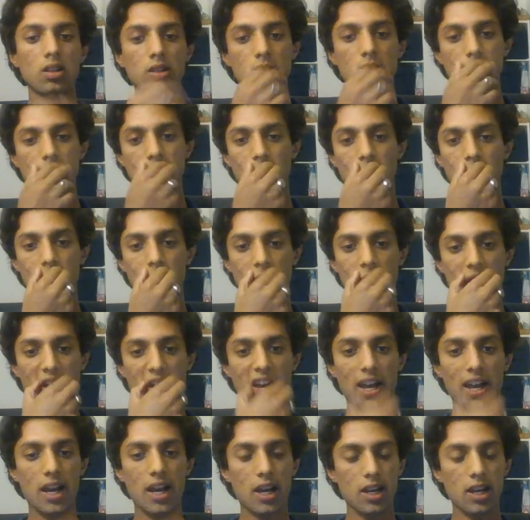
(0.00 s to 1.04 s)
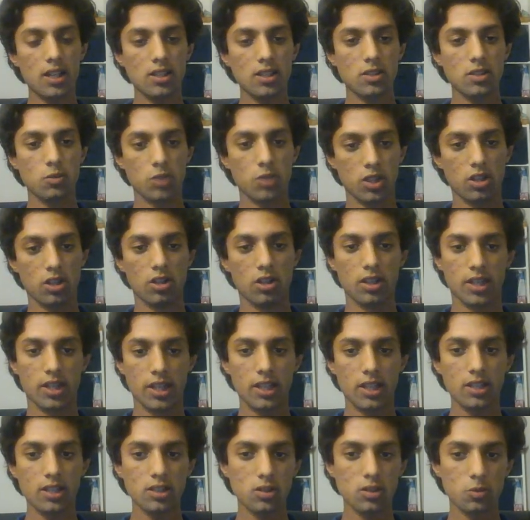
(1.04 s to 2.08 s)
So as with all
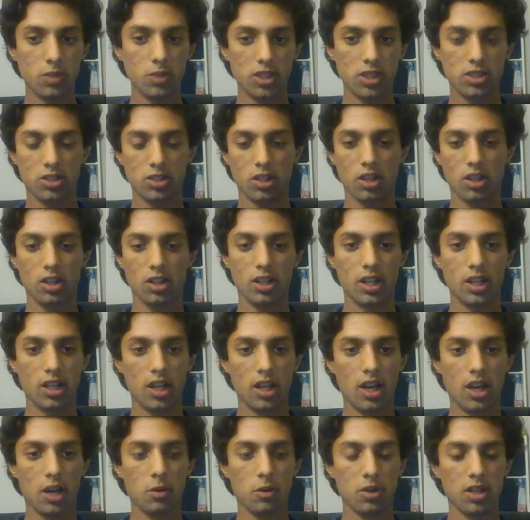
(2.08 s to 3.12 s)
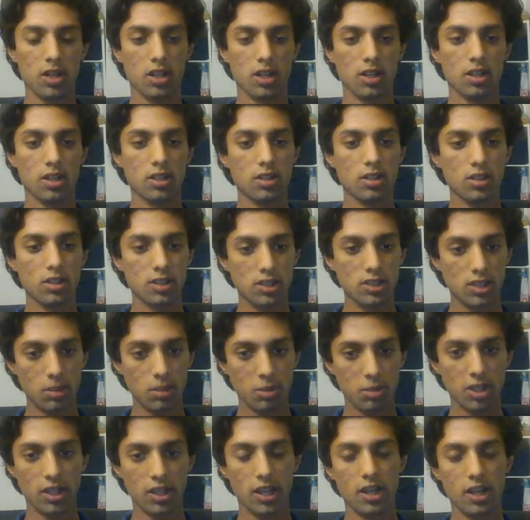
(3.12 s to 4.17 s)
things, we start in our
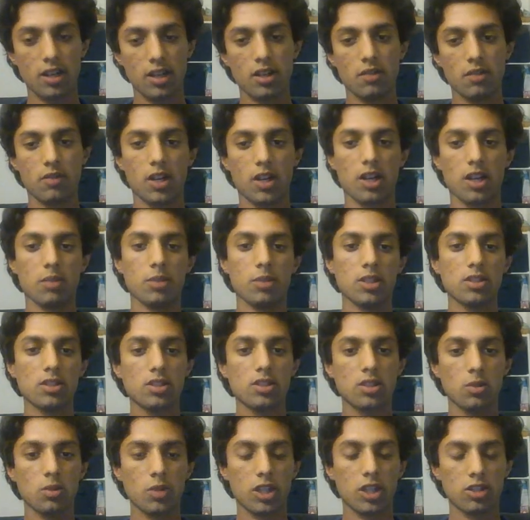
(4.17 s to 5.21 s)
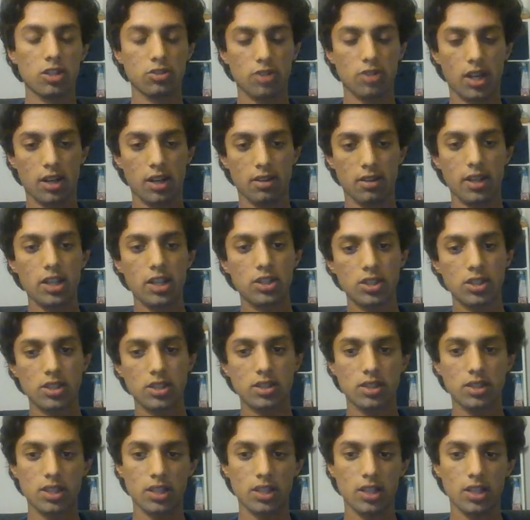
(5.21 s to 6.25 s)
simulated environments so we can train our
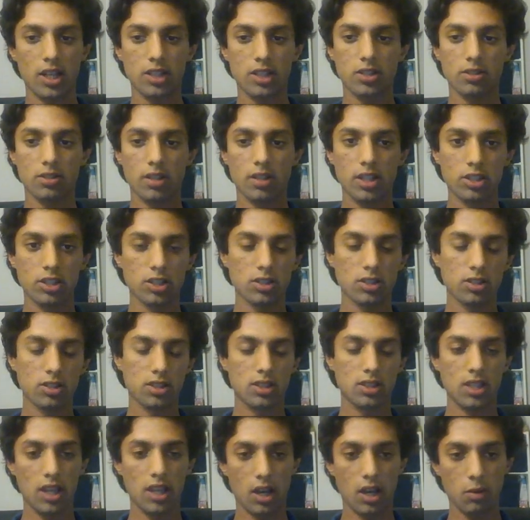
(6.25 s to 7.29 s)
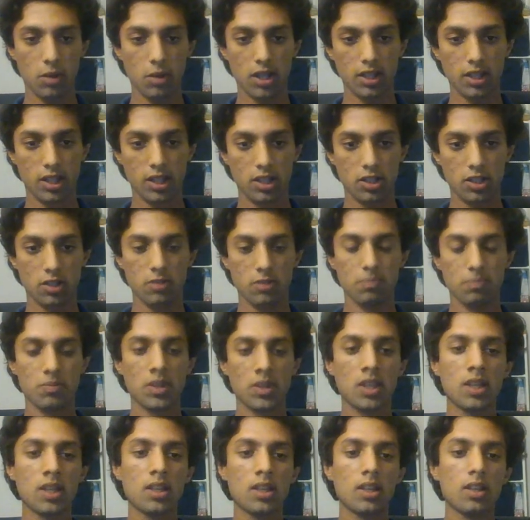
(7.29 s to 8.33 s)
agents and test our agents, see how well they do.
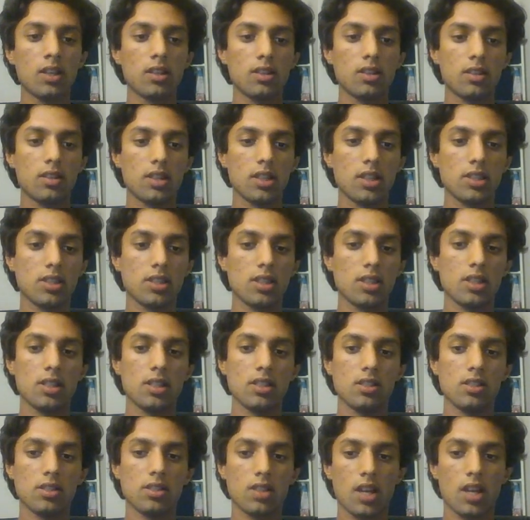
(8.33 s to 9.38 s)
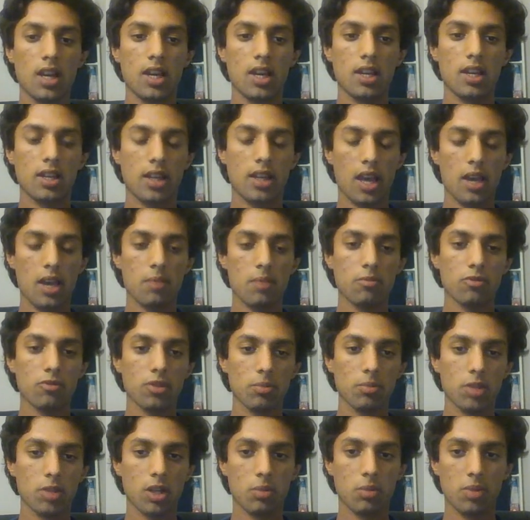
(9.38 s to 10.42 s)
This is a game
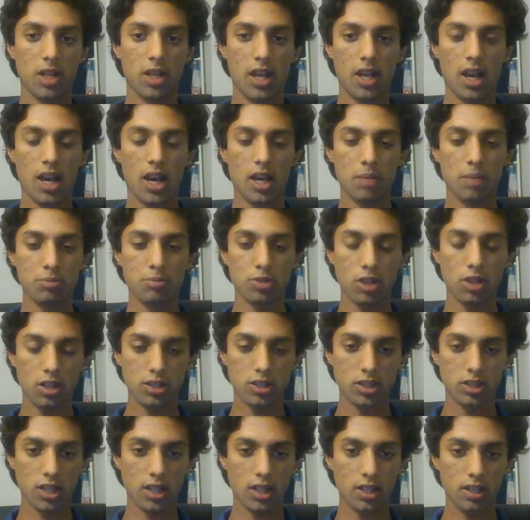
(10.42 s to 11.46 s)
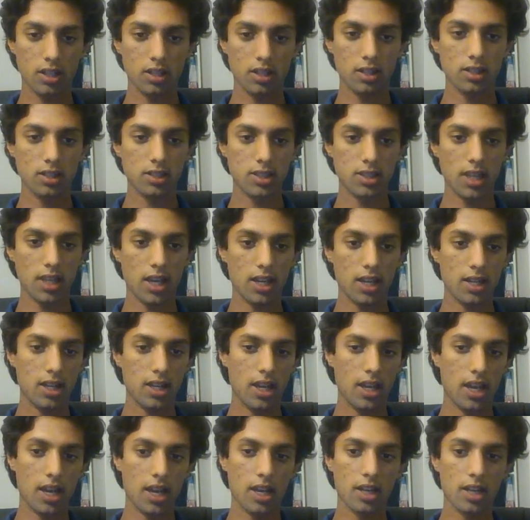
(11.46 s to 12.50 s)
from the OpenAI ProcGen set,
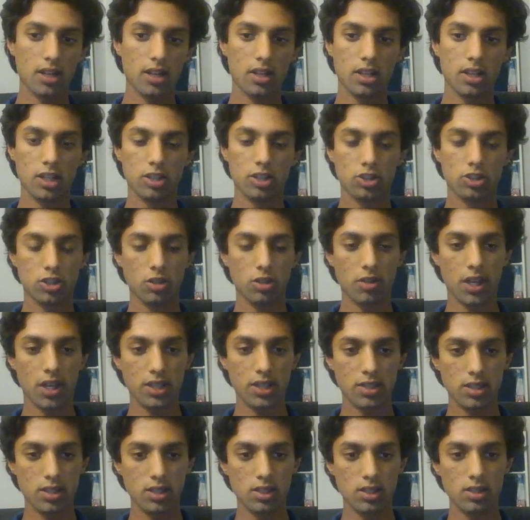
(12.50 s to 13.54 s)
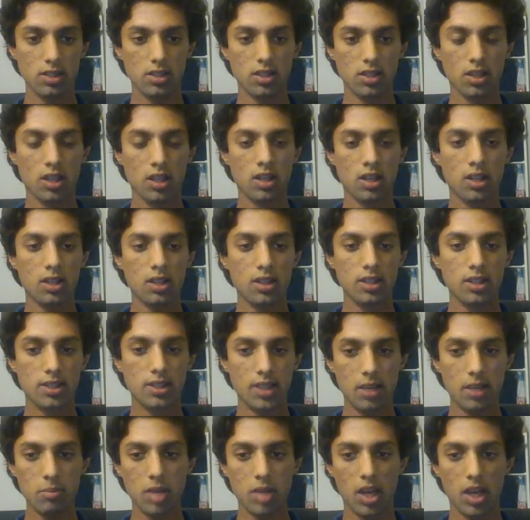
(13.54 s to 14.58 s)
and it showcases the
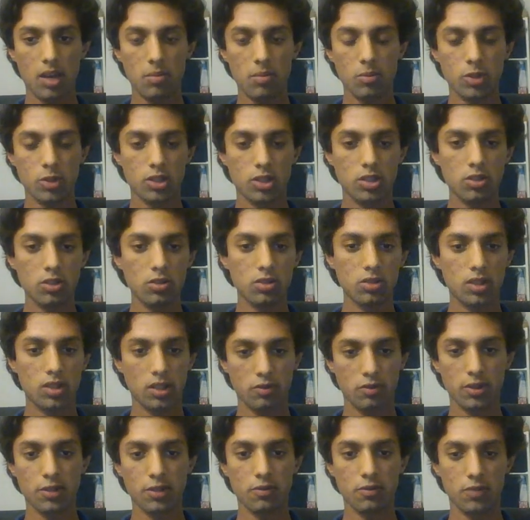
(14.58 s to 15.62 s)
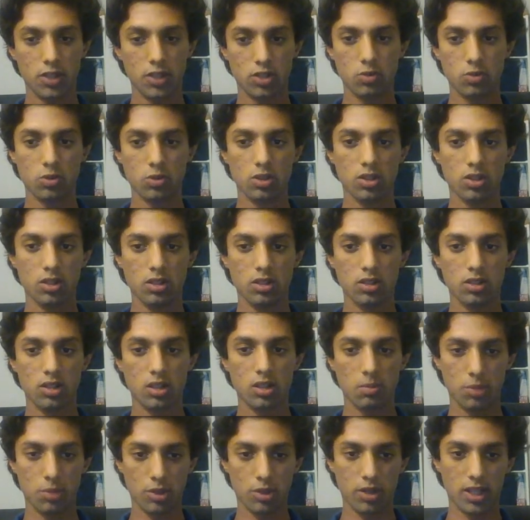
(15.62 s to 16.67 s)
same game with two different visual
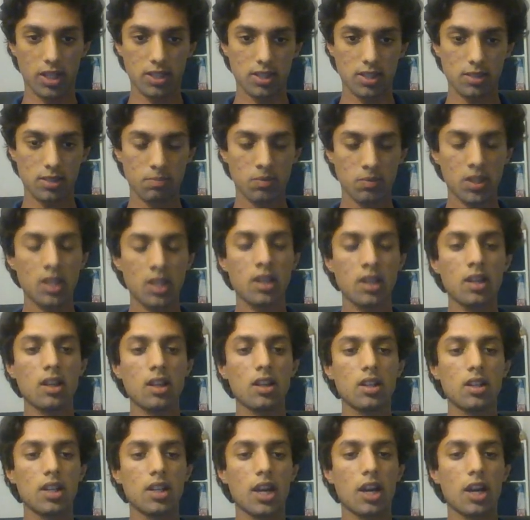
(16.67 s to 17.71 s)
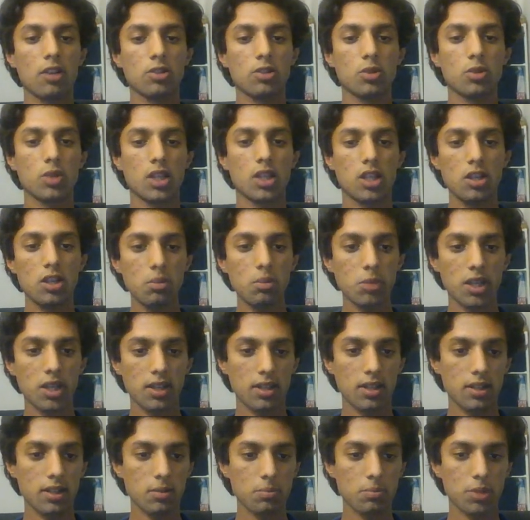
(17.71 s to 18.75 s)
components. Now, to a
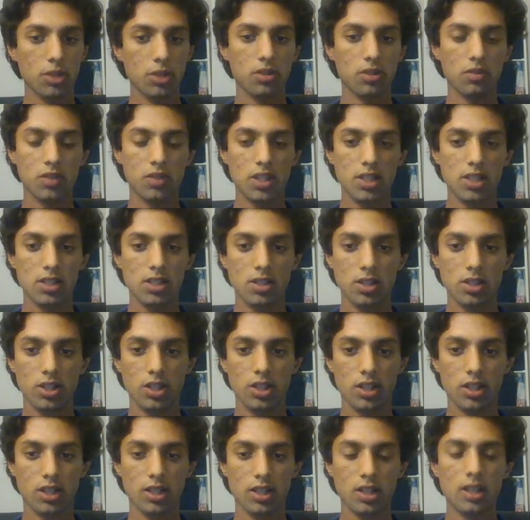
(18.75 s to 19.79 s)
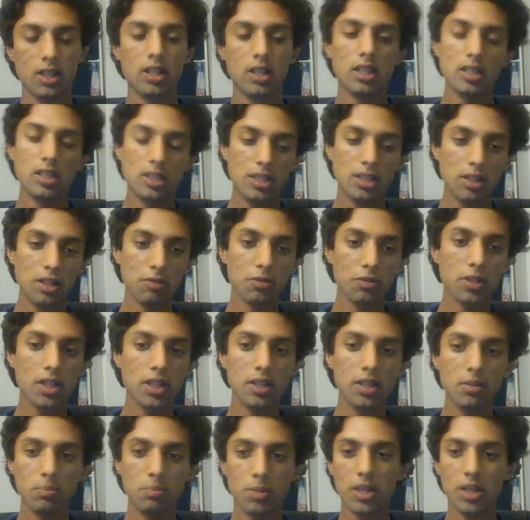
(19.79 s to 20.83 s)
human, both of these look
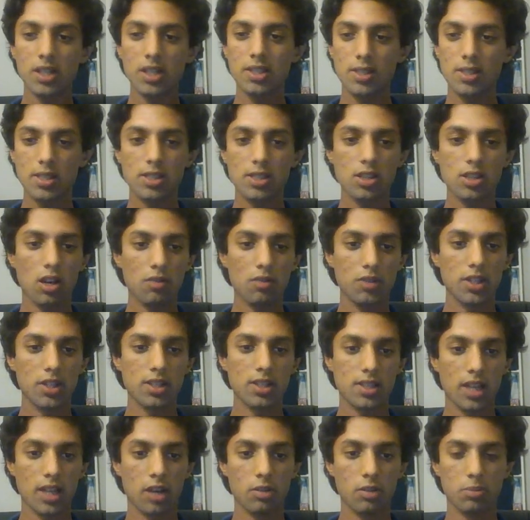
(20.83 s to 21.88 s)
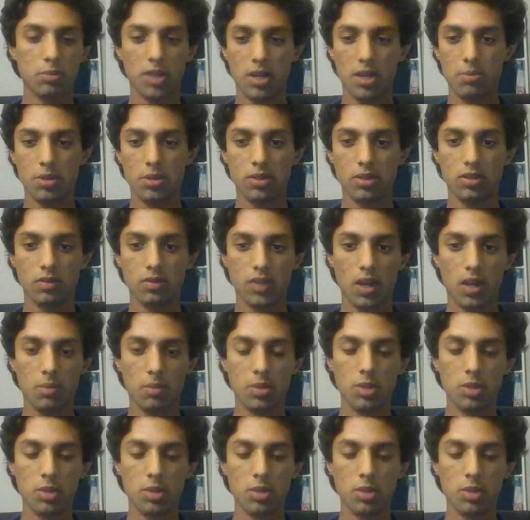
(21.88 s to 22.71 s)
different, but it's obvious how to play both of them.